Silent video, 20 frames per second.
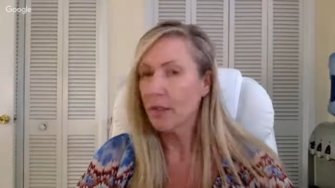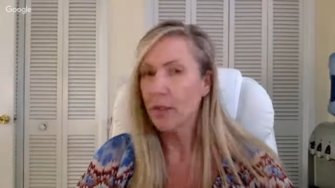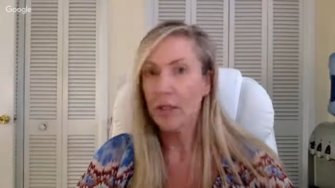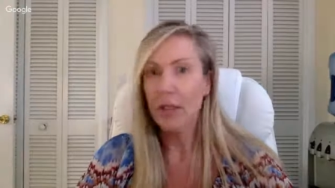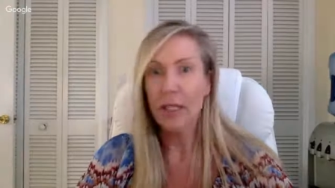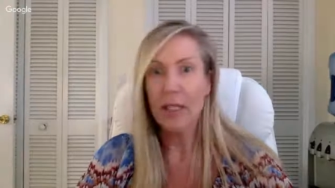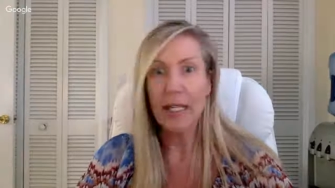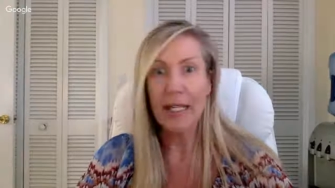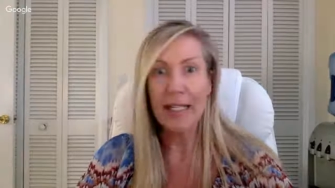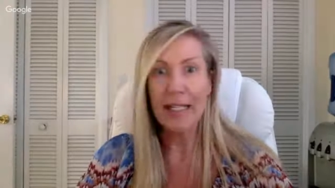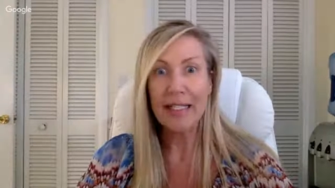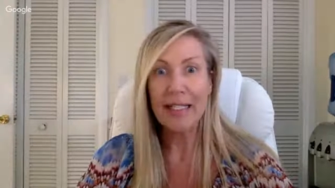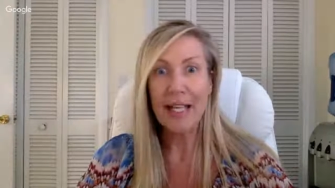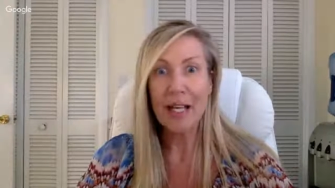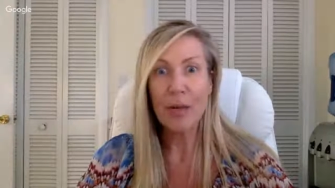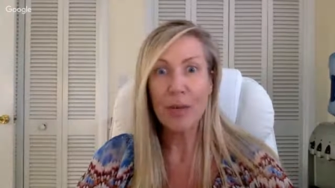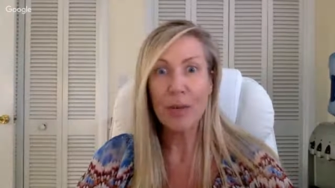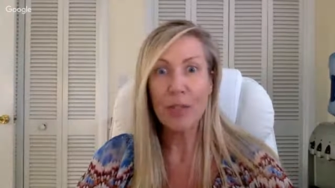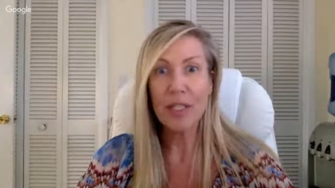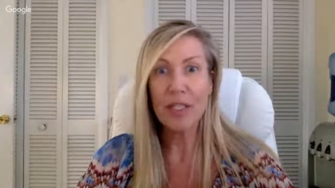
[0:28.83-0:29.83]
laying
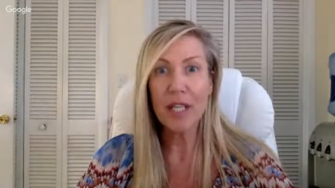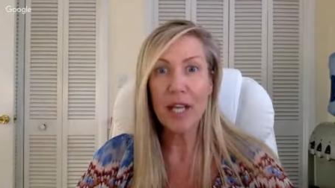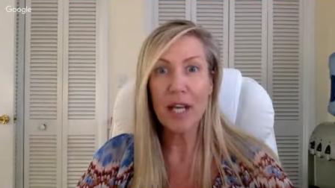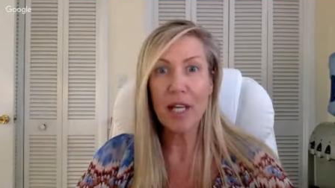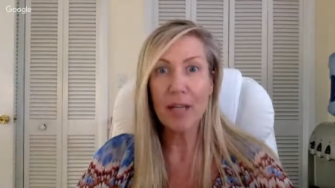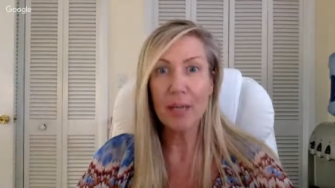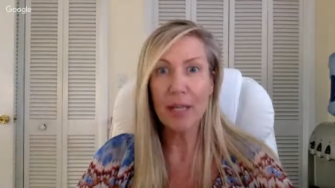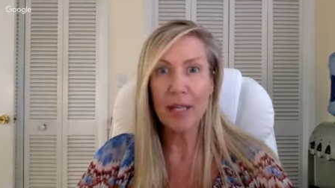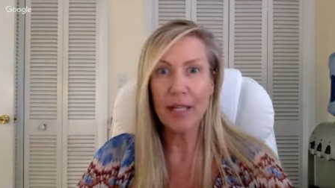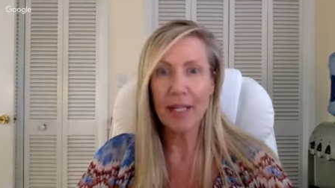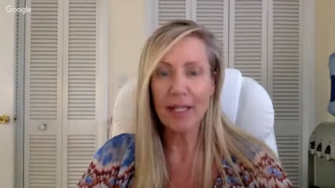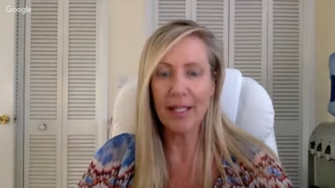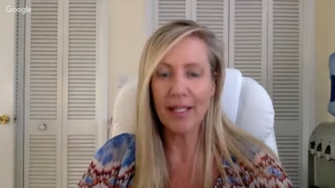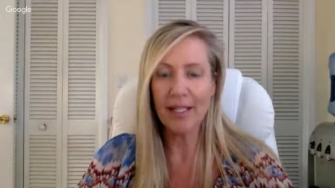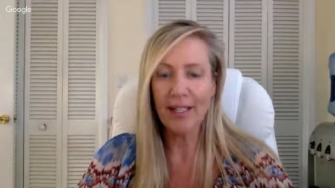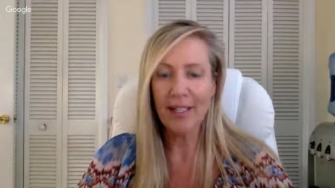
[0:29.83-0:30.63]
down beside me,